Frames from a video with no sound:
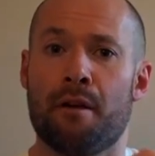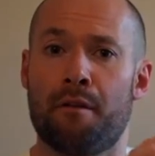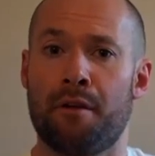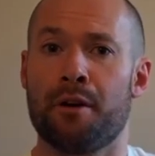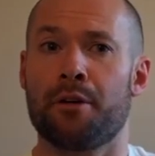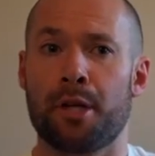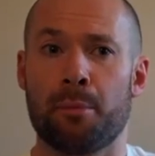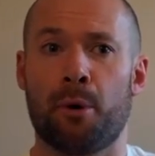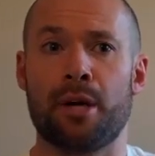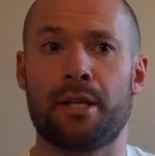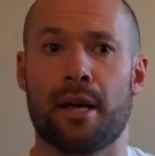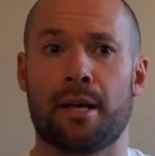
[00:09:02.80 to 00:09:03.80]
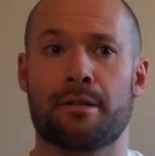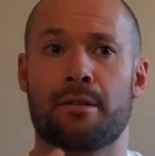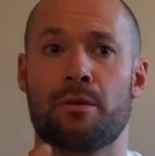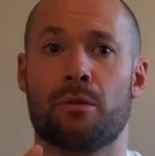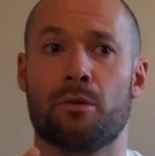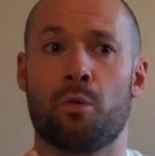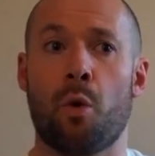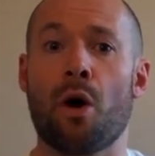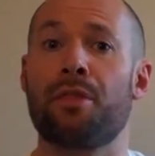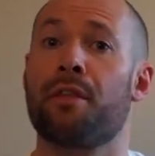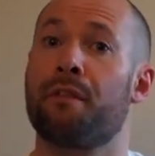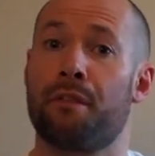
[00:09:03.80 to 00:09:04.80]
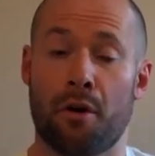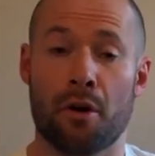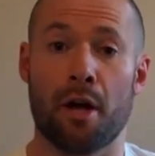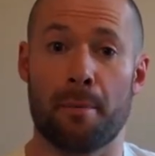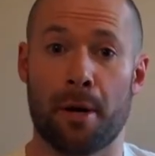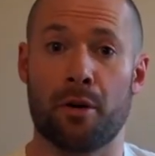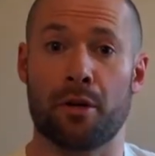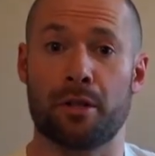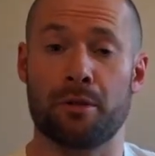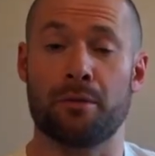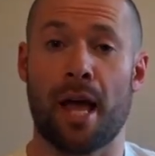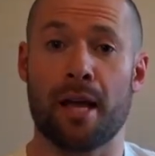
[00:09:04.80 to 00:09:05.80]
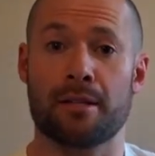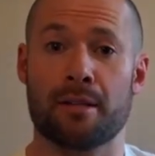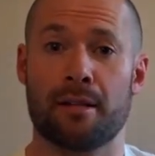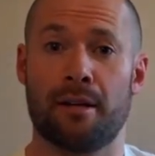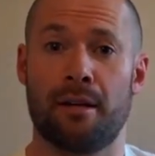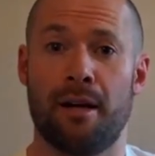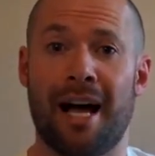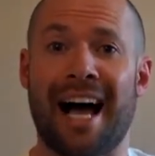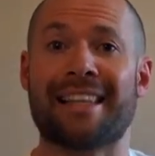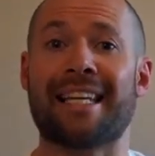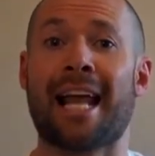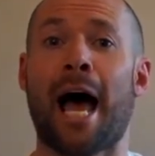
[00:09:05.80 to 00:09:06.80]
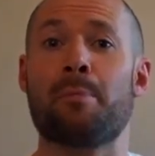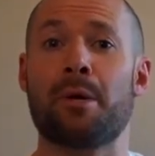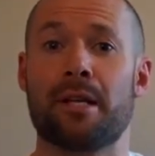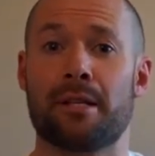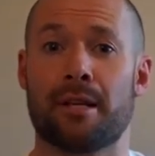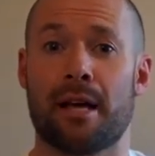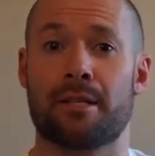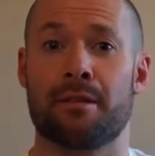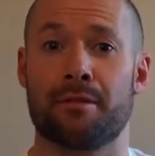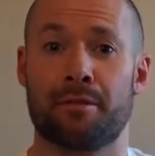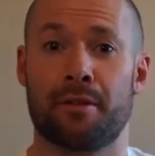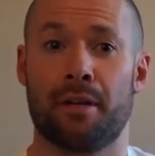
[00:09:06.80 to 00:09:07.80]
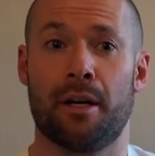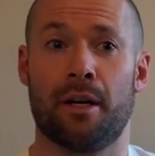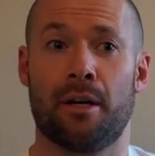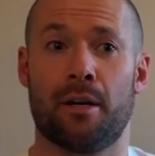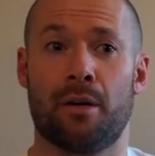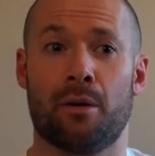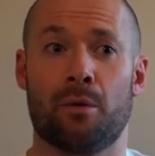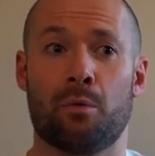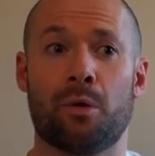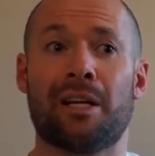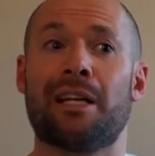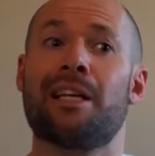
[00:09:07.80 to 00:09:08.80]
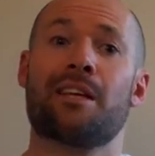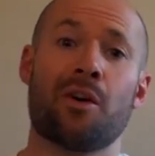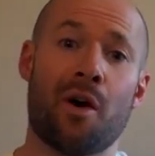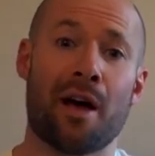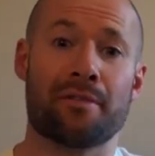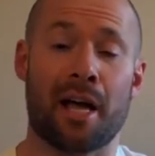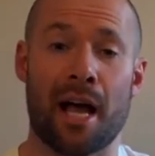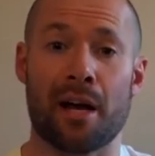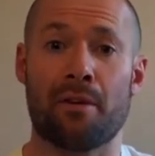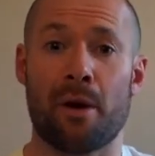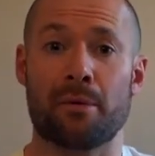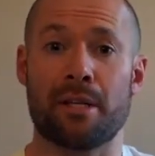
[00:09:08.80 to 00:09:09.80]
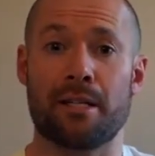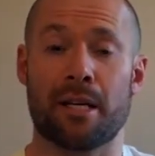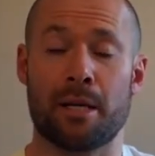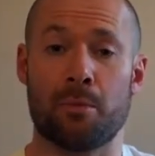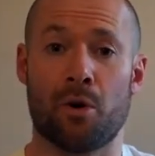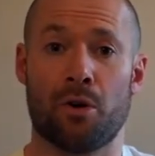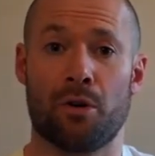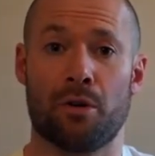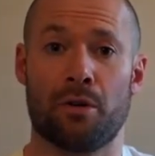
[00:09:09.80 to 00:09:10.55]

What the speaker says: Fear to the point as, what the fuck am I going to do next? And then happiness as if, well, at least I don't have to hang around with these anymore.